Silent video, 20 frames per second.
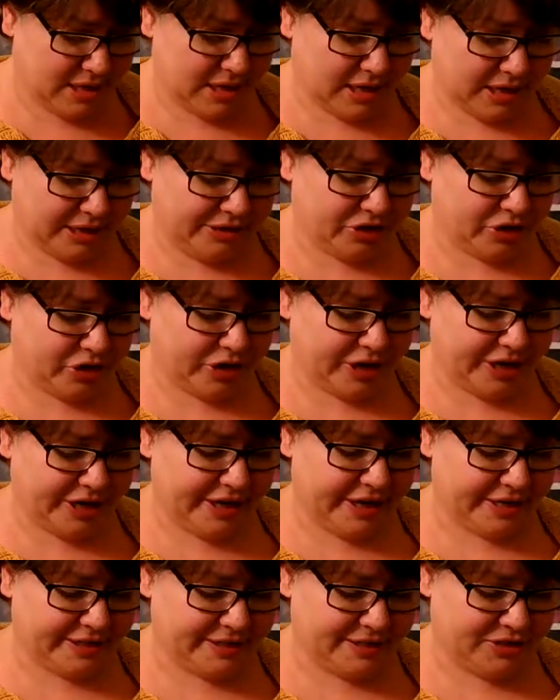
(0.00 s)
I took it
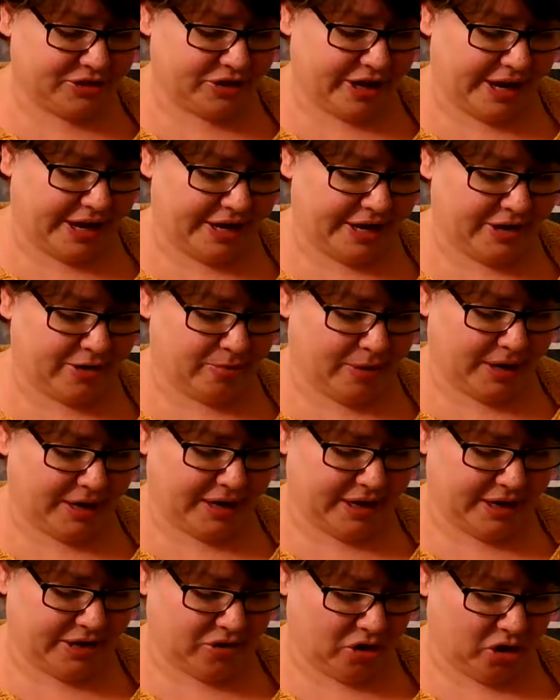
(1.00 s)
yesterday to my
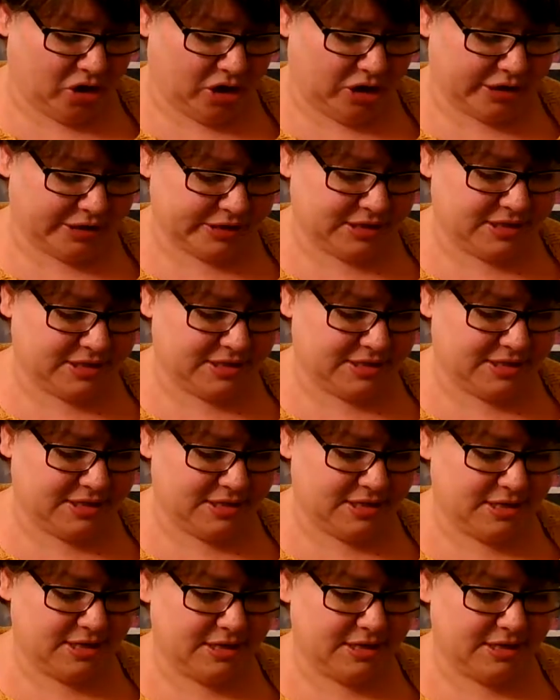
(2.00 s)
in-laws.